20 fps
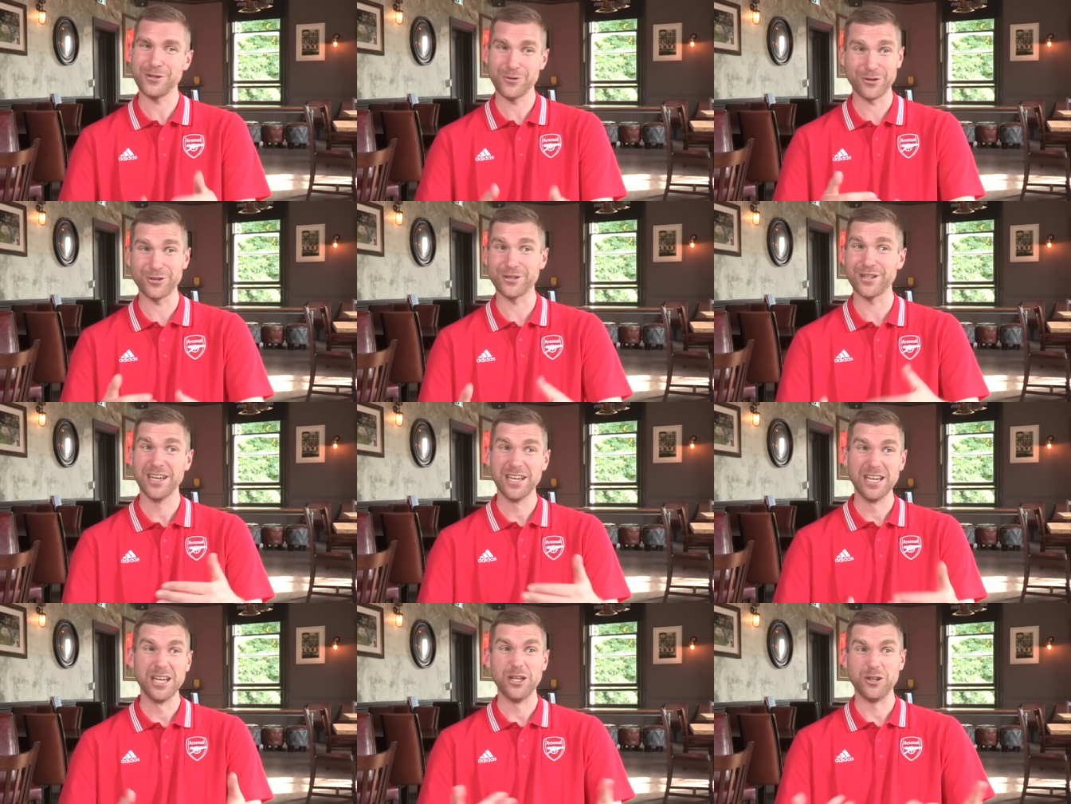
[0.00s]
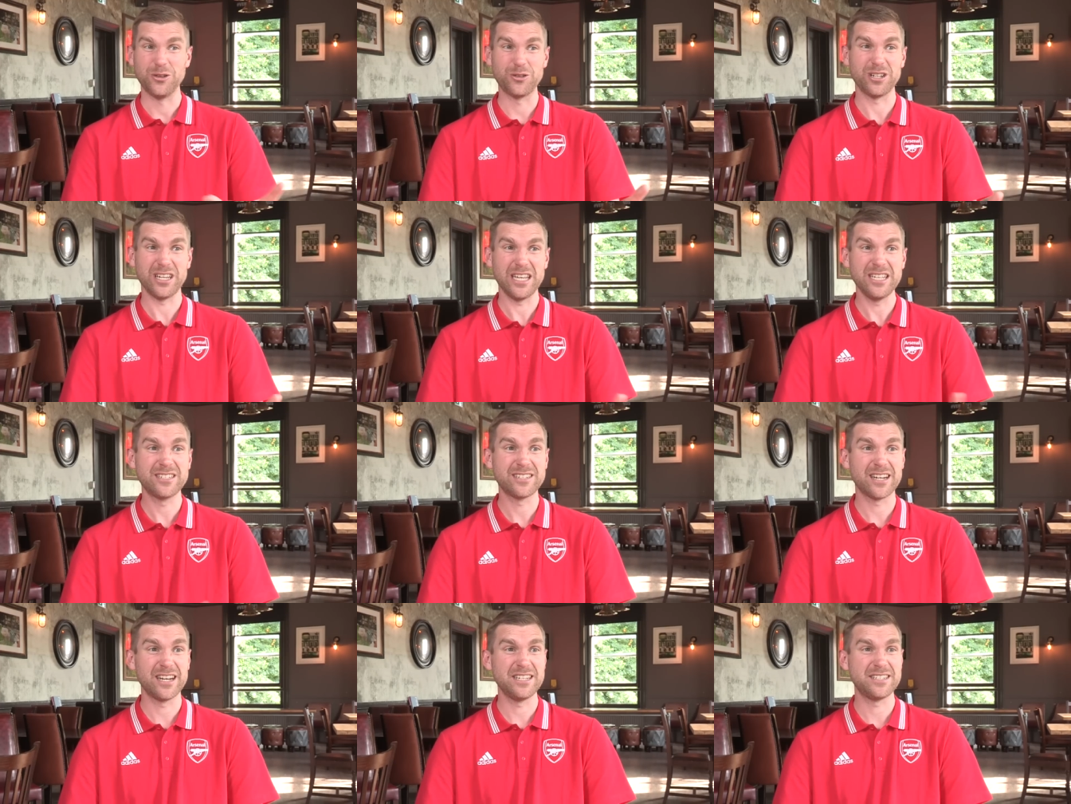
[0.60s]
you could, could
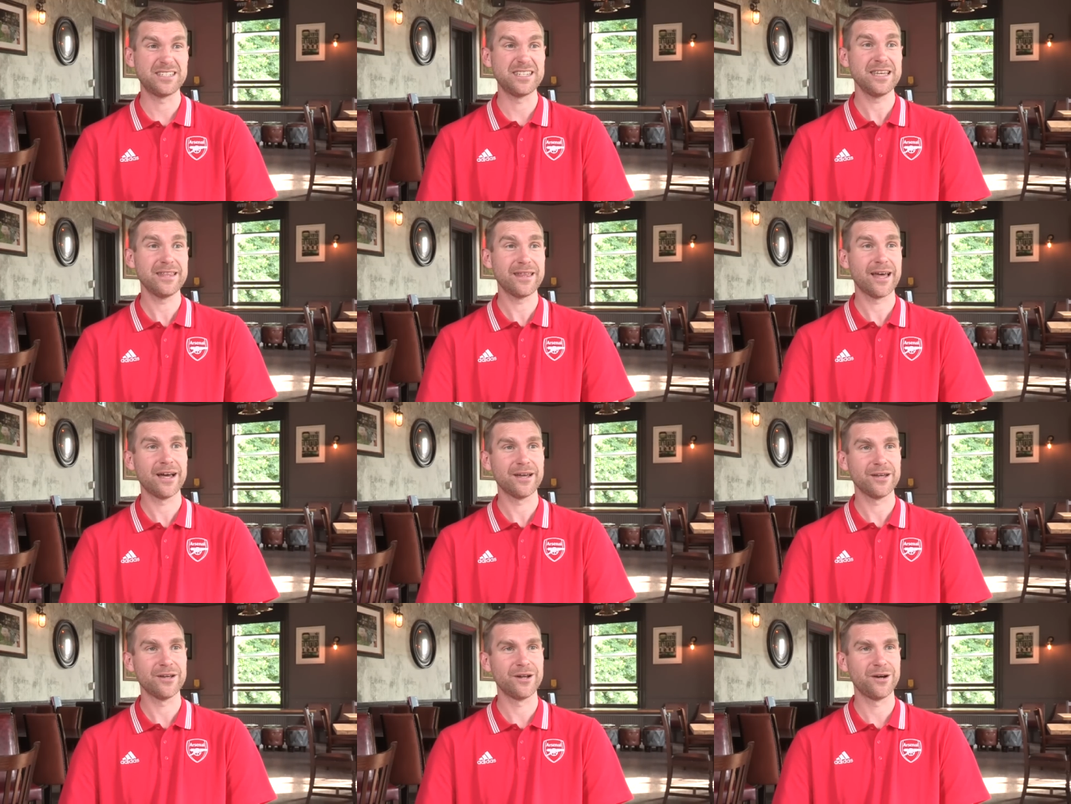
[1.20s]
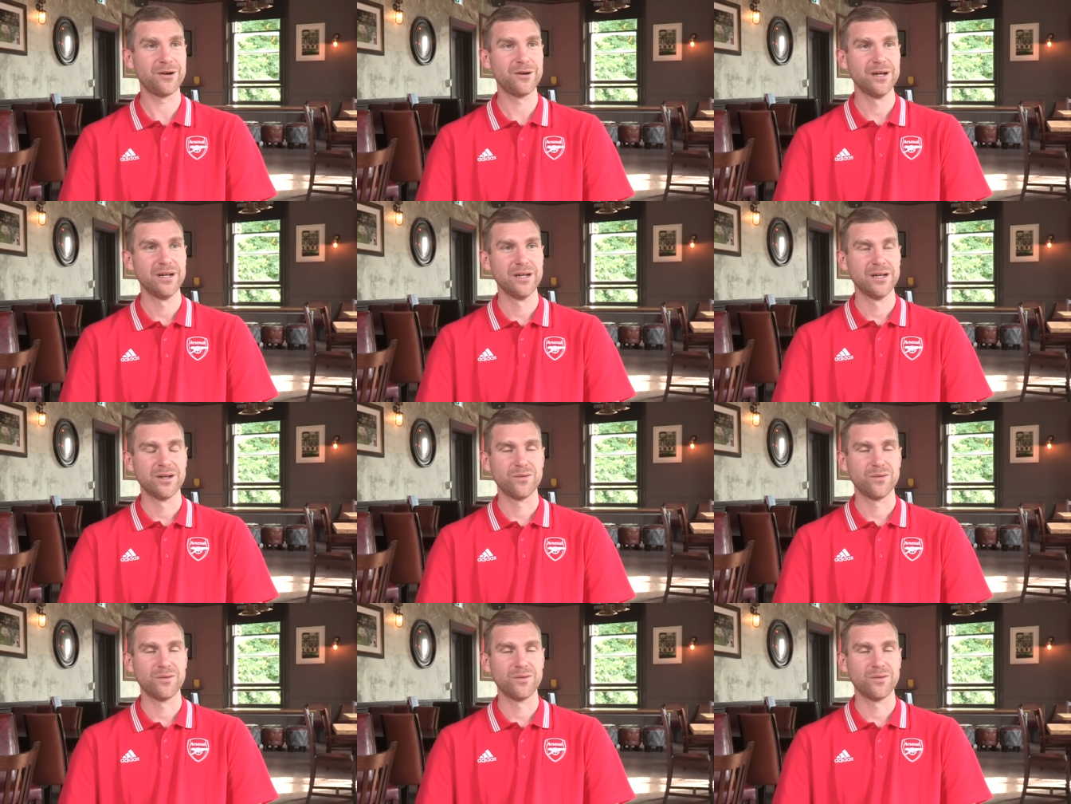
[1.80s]
instantly see that, you know.